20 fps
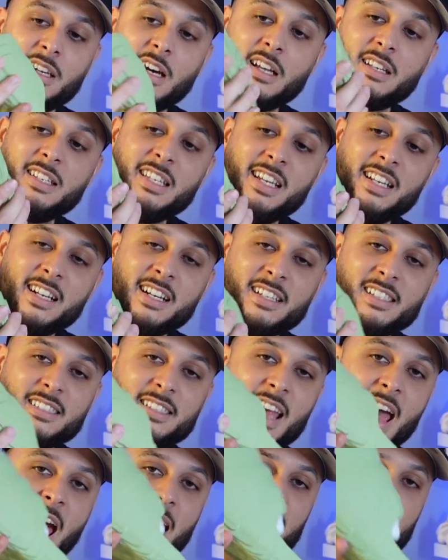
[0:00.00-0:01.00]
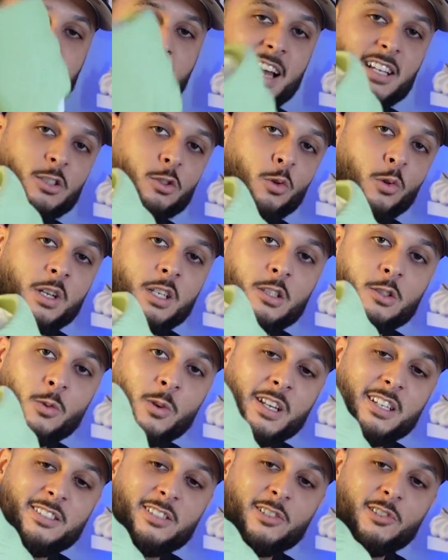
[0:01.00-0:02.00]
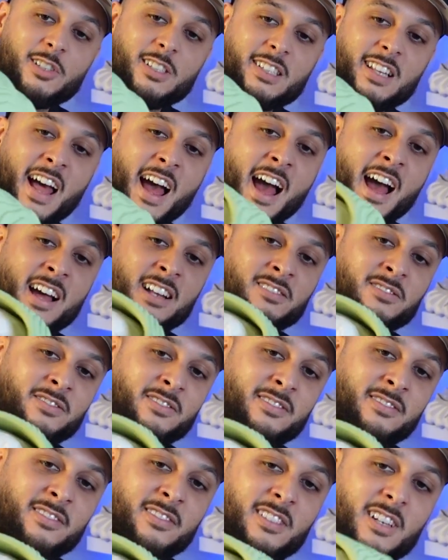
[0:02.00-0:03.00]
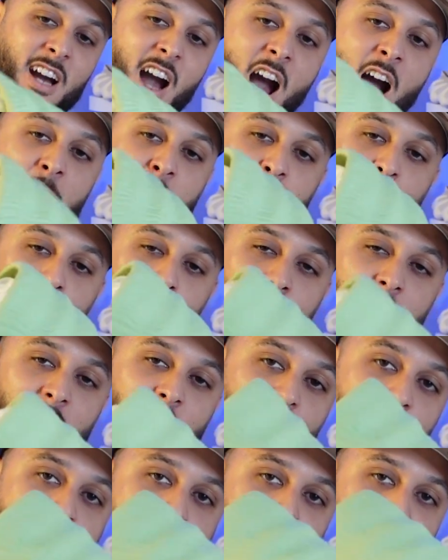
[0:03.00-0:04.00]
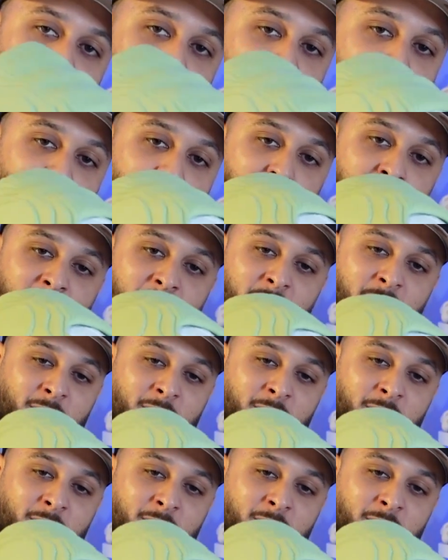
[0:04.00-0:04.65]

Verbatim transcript: Adidas Adilette 2022 slide, cop or a drop for you,